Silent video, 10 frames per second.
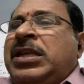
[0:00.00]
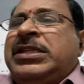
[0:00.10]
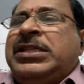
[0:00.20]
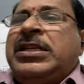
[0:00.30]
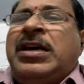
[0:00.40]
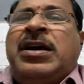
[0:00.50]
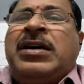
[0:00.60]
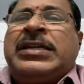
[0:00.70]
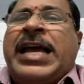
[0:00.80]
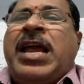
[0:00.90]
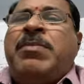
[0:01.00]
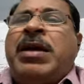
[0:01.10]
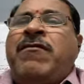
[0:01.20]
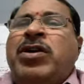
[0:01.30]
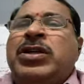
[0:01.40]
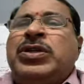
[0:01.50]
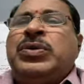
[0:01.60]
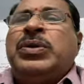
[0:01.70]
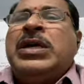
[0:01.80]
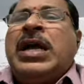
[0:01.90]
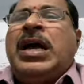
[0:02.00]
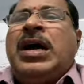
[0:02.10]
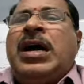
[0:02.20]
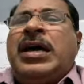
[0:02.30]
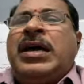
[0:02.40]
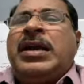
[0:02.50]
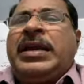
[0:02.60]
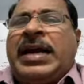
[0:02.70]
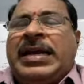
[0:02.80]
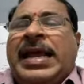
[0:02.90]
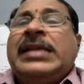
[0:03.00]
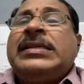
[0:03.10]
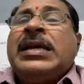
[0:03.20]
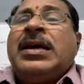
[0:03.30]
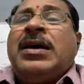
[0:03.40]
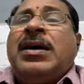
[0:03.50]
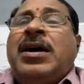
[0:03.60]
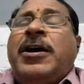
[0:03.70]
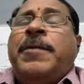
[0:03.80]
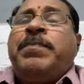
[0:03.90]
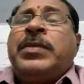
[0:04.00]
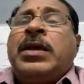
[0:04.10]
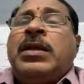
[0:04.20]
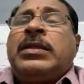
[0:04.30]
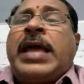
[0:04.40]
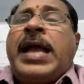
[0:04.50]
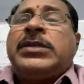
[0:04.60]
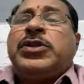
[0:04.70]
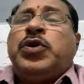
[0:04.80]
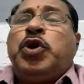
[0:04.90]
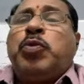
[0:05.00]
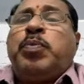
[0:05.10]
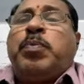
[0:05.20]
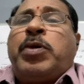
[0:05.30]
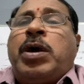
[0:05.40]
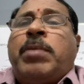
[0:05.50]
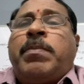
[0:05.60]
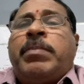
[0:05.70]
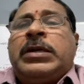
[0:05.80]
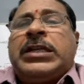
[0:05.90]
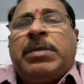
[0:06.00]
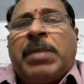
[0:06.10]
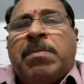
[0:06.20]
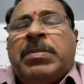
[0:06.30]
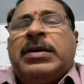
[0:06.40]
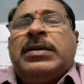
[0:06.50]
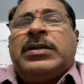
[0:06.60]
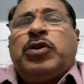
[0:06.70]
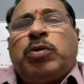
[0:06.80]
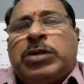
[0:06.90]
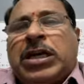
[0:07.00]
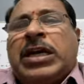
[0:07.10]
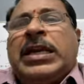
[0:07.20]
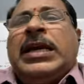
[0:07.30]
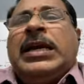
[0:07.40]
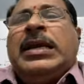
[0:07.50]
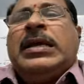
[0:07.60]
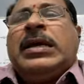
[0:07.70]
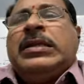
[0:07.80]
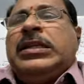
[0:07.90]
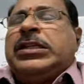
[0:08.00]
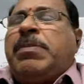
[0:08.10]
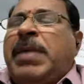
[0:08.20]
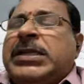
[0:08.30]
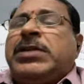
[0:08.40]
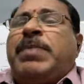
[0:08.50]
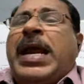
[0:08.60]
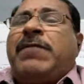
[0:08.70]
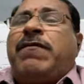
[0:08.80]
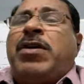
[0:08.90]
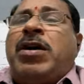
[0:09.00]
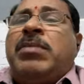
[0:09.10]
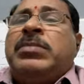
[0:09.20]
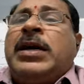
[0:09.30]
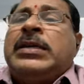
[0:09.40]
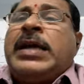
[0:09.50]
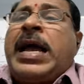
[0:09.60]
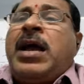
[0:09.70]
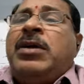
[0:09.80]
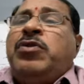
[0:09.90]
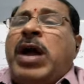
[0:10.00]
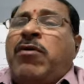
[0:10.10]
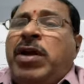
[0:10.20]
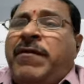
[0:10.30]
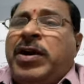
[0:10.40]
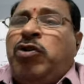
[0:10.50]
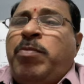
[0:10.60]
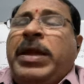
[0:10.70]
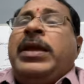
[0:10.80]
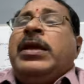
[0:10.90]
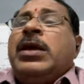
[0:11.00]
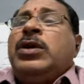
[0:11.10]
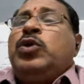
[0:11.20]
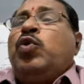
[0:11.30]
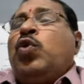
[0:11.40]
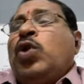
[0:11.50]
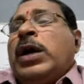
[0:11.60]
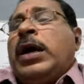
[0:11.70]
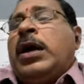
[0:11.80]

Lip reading: This is the time I want to recognize. Thanks to YouTube team members, YouTube channel. This is the best platform that you have given to me to